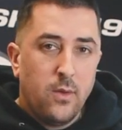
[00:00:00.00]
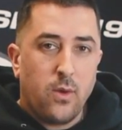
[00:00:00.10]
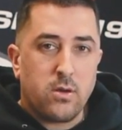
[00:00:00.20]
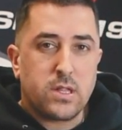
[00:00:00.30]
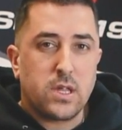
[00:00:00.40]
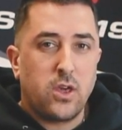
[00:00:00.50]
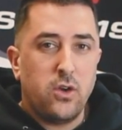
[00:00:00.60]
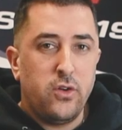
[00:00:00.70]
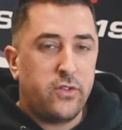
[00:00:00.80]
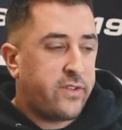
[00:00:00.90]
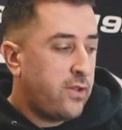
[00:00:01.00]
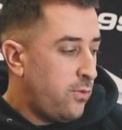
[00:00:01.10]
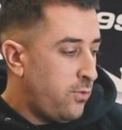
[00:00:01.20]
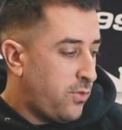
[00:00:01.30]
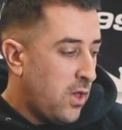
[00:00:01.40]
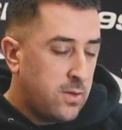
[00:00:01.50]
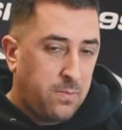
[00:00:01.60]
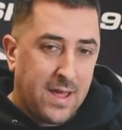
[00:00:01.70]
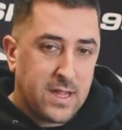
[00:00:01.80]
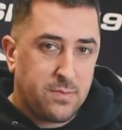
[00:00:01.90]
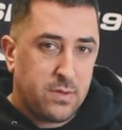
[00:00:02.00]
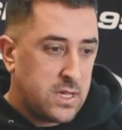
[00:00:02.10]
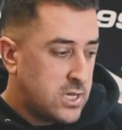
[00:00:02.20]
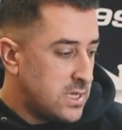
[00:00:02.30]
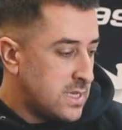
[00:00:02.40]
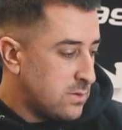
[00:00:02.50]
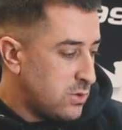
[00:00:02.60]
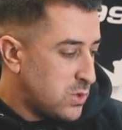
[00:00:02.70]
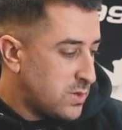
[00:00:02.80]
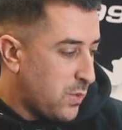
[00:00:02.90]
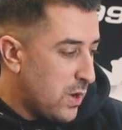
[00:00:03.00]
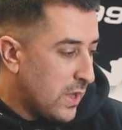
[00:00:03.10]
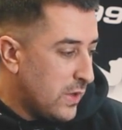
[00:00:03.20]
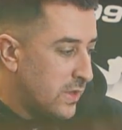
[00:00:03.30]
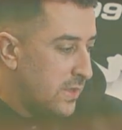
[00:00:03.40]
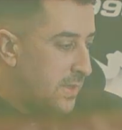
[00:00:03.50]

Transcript: where I secured 2 third place positions, which was pretty good.